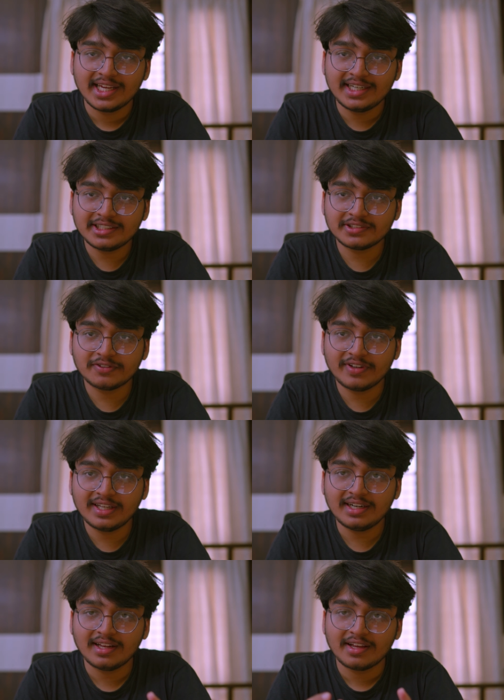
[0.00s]
It is
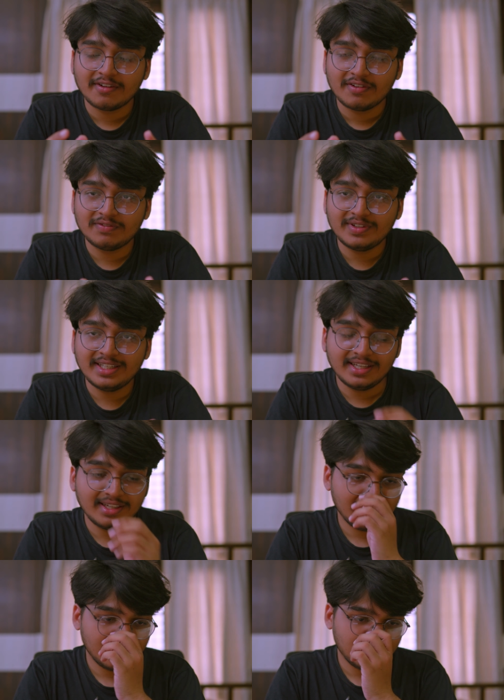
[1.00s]
where we